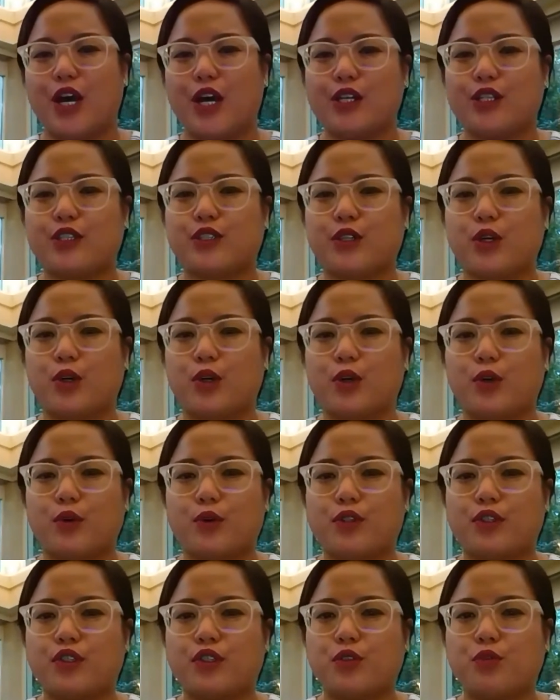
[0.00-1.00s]
So
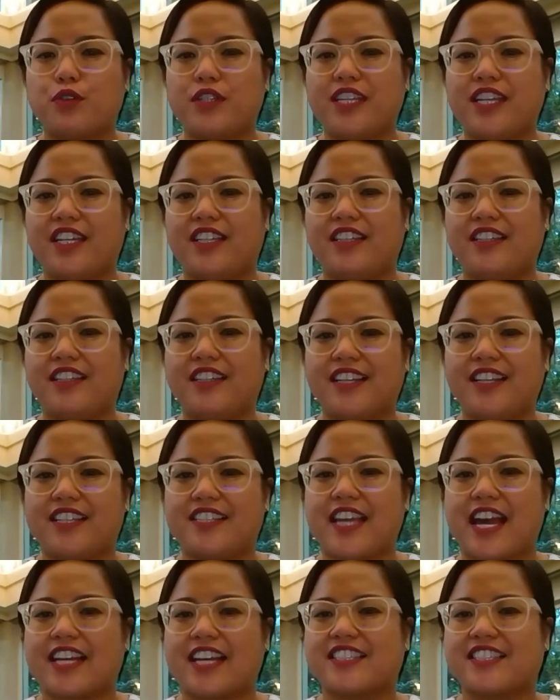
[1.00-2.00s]
Suyin is
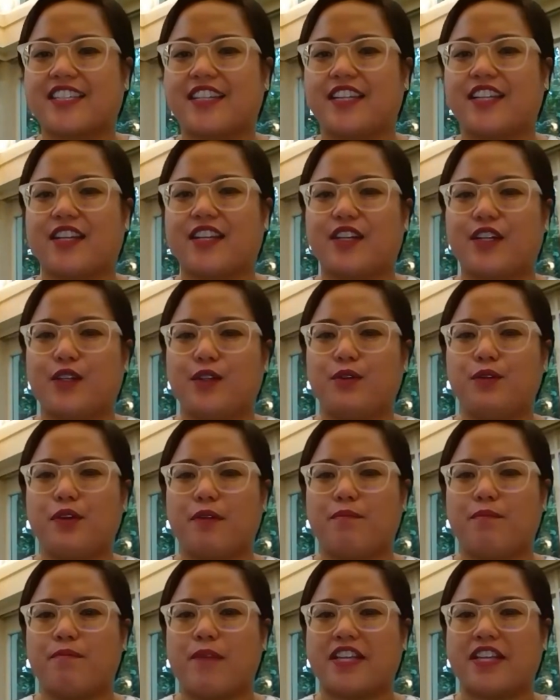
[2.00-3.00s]
asking you,
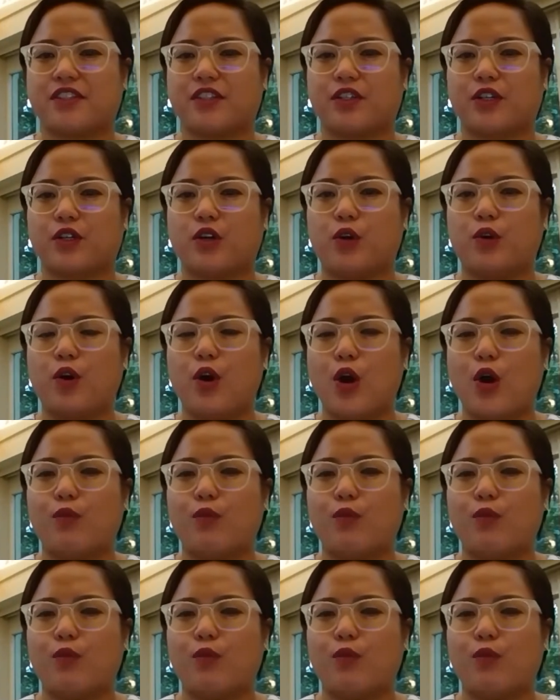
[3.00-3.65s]
Ambassador Koh,